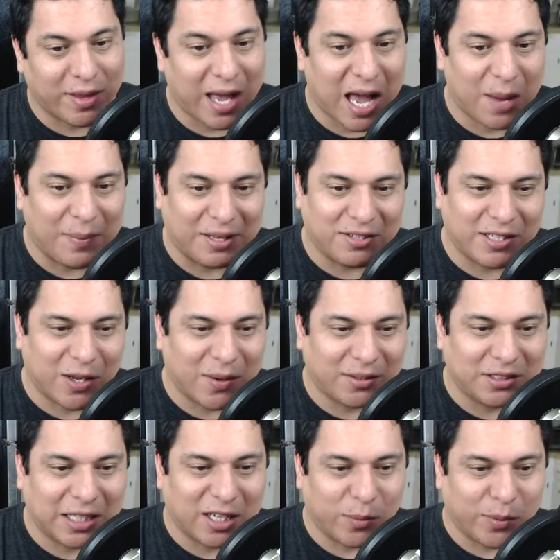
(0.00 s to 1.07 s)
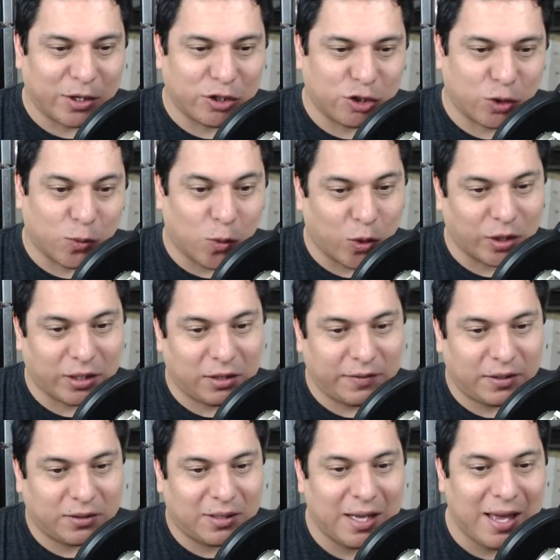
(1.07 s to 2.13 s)
and the Handmaid's Tale, executive producer Warren
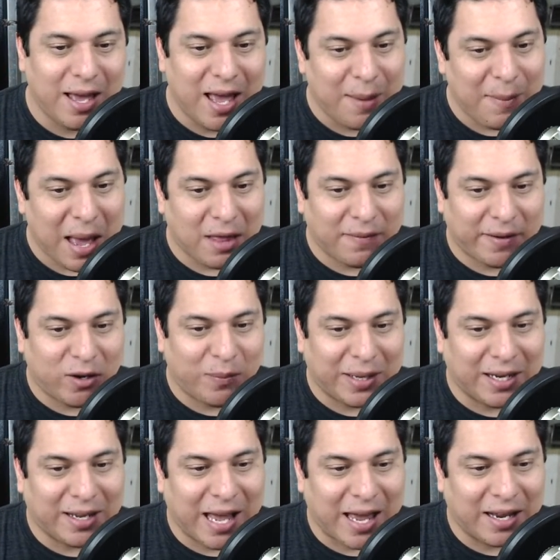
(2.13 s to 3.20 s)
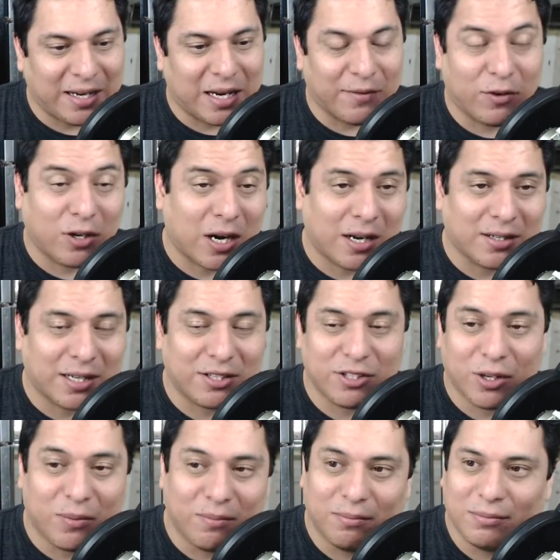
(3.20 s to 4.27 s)
Littlefield, Pathfinder Media, and Endeavor Content.
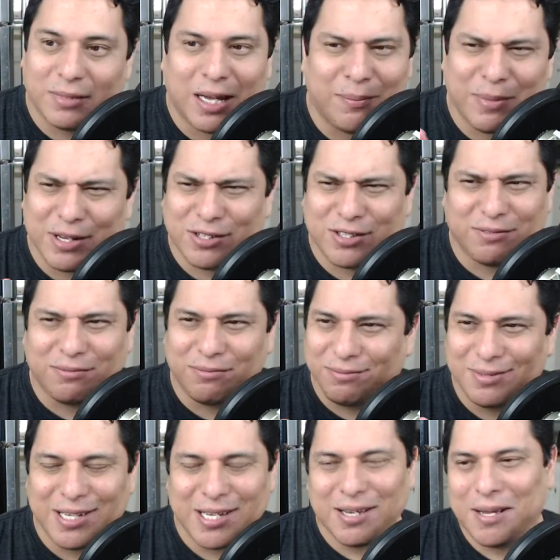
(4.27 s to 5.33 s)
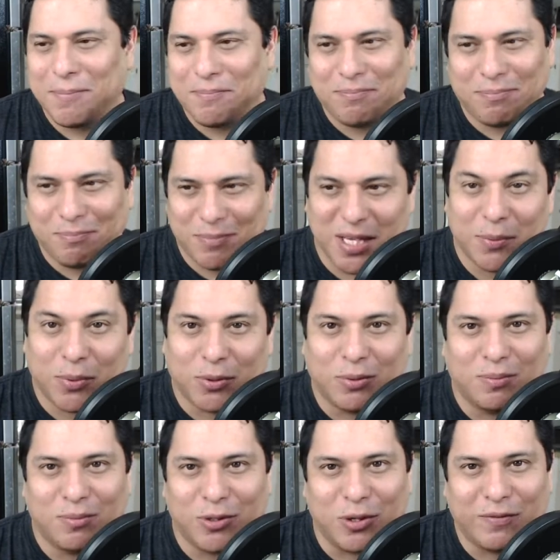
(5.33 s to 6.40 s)
So a bunch of
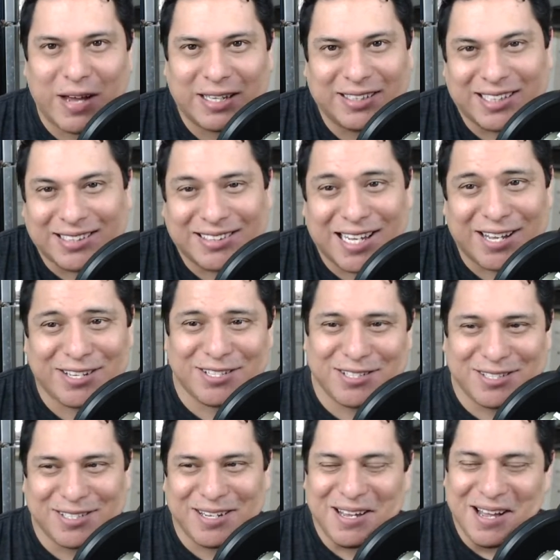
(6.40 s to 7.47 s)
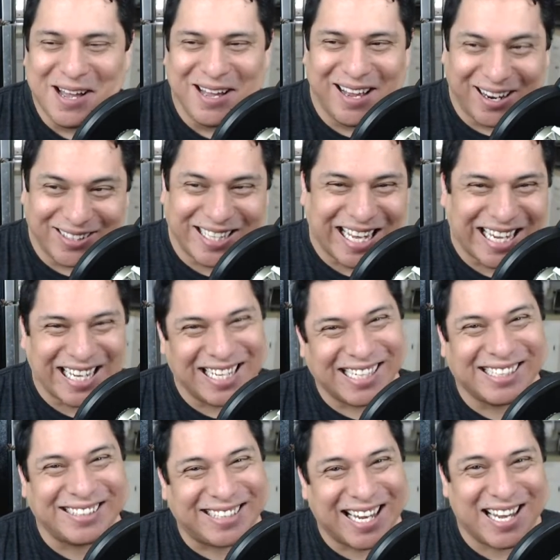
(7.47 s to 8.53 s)
people who've had success are taking
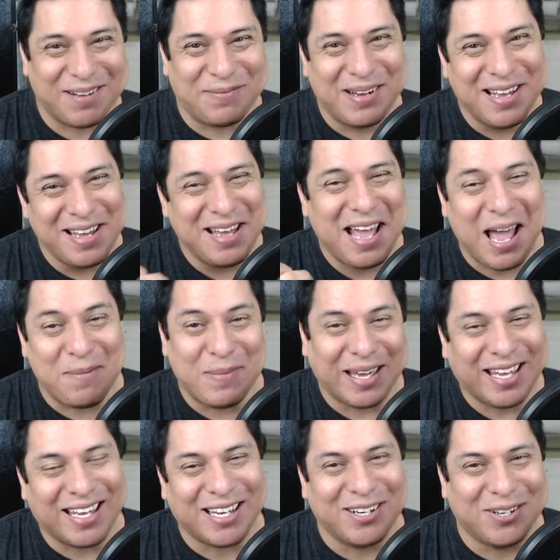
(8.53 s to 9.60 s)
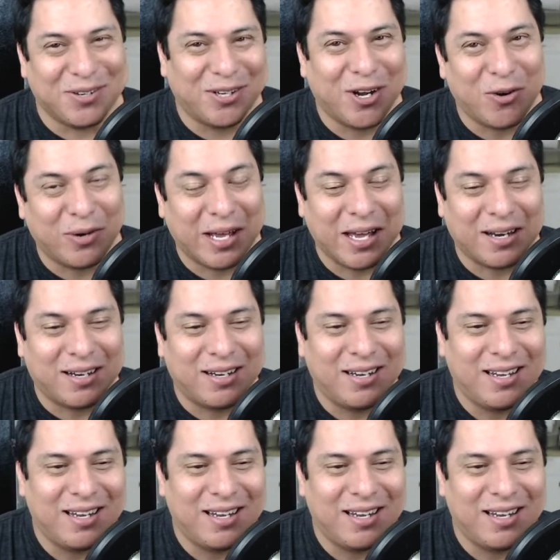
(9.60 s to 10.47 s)
a stab and making a new Conan